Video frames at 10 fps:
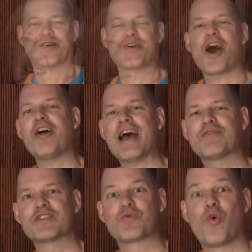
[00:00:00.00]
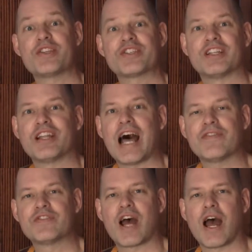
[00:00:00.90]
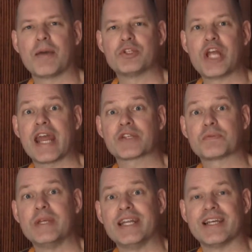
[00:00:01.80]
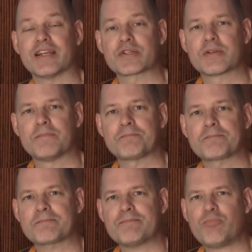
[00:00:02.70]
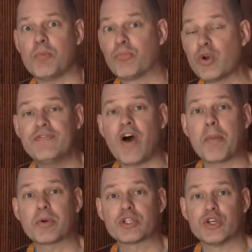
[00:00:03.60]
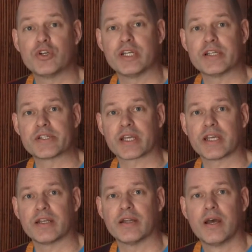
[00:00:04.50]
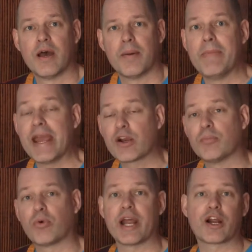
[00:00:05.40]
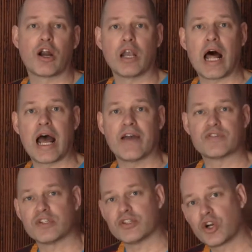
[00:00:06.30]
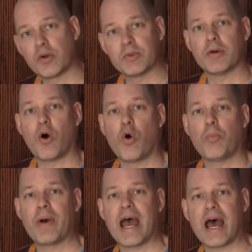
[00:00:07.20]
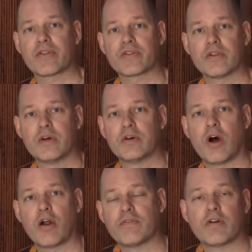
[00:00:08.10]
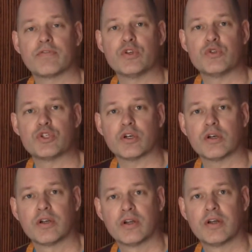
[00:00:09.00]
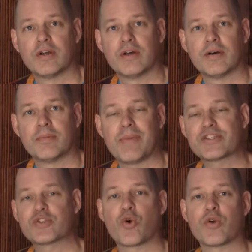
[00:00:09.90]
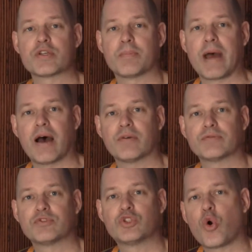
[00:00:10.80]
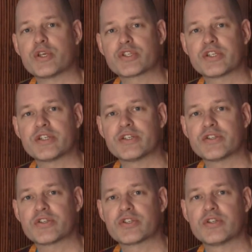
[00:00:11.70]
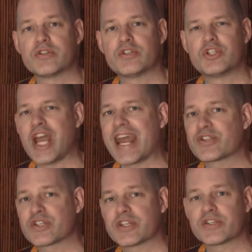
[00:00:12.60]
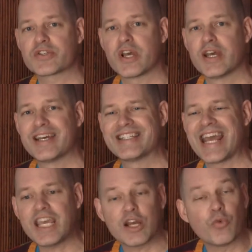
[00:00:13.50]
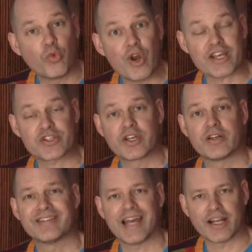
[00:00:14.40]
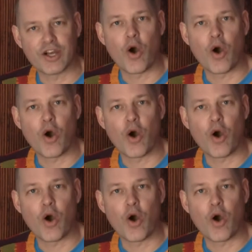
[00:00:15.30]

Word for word: We all have these once in a lifetime chance meetings, brief opportunities that can make or break our lives and determine the whole path of our future. My story is about choices, chances, taking a risk and